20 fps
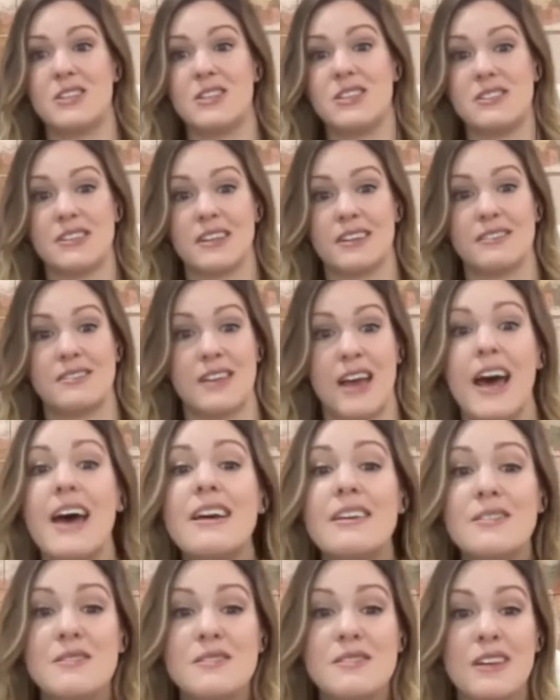to
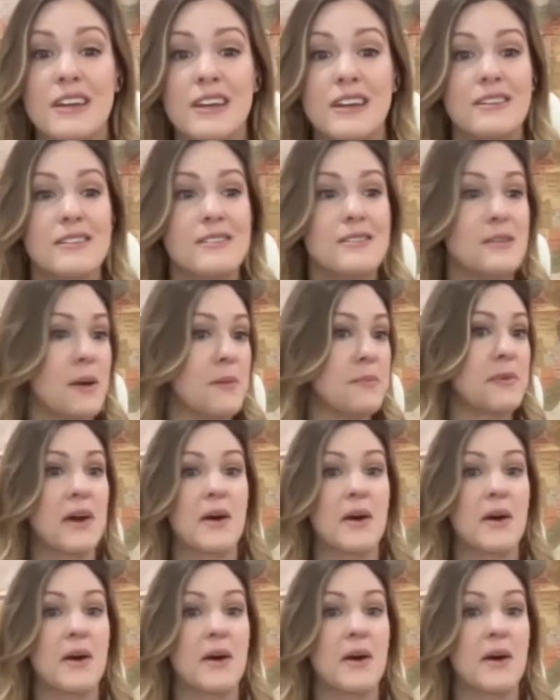success some mm-hmm.